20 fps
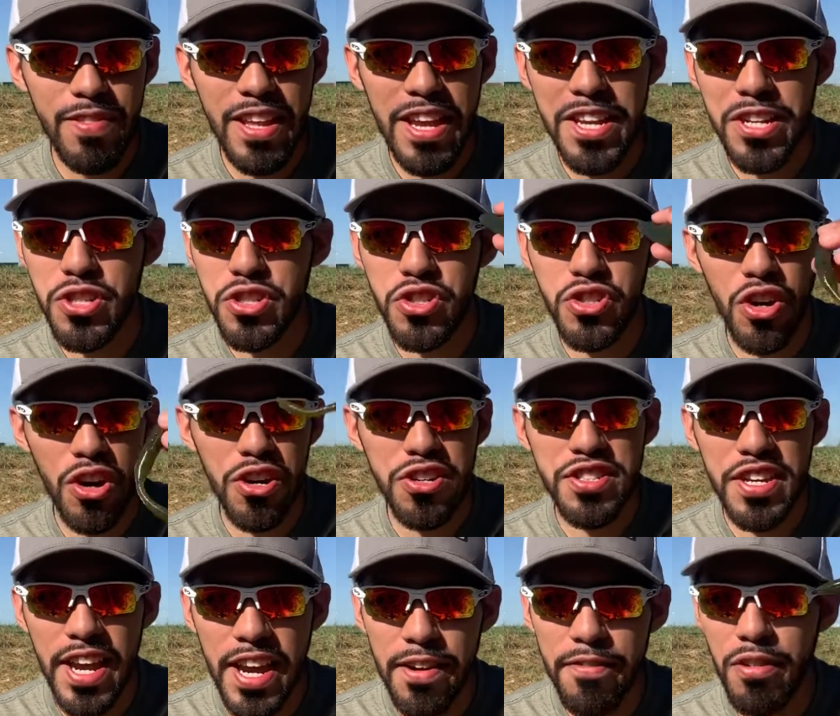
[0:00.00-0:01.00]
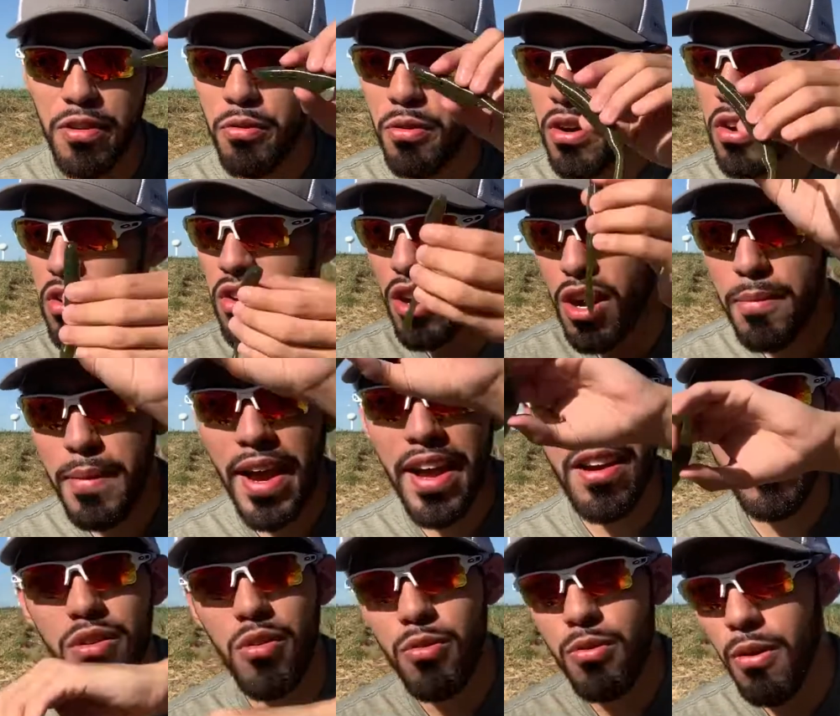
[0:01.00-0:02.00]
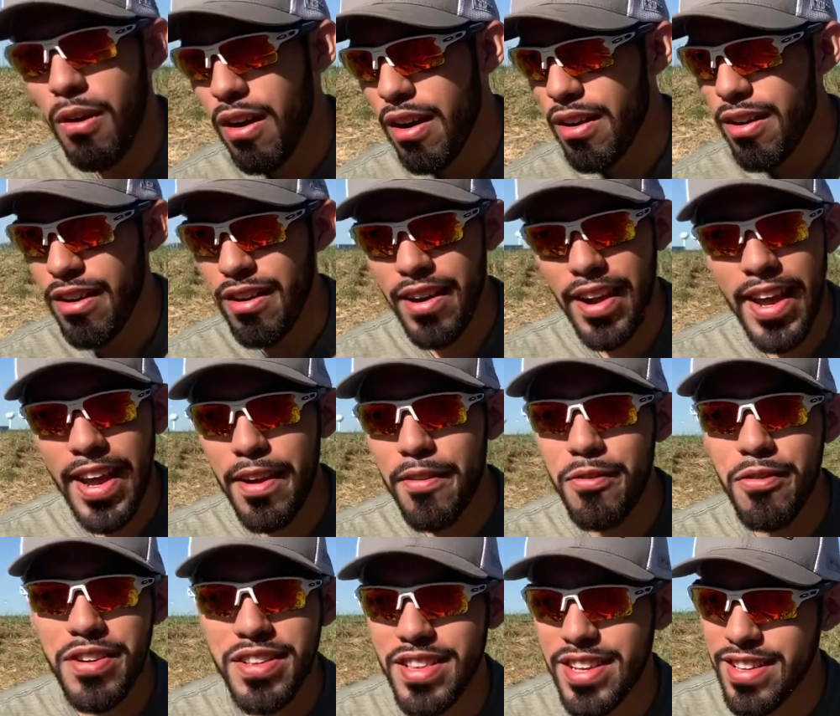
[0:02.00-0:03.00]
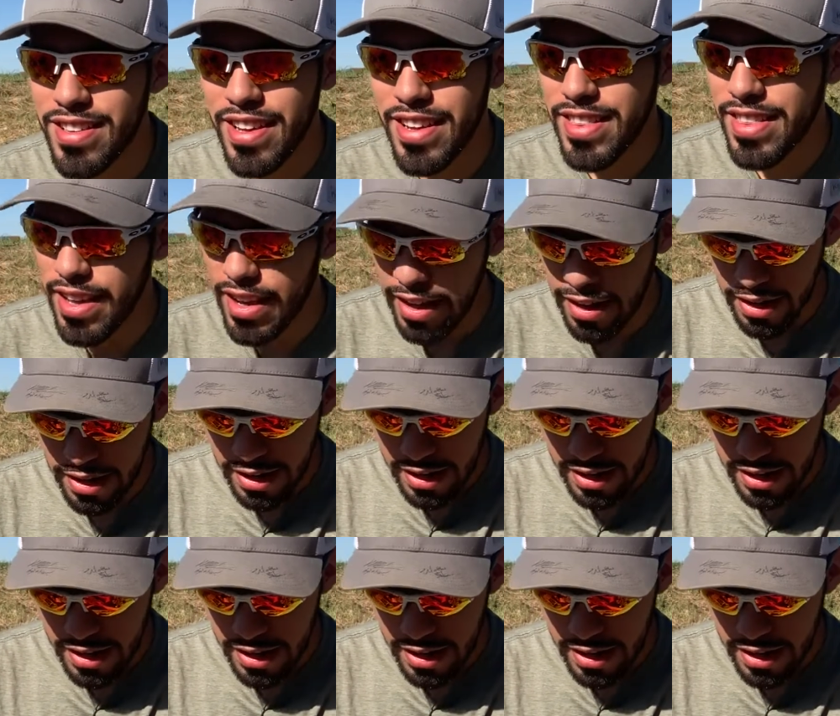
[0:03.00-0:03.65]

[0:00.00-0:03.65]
It just darts everywhere, come out of the water, everything like that.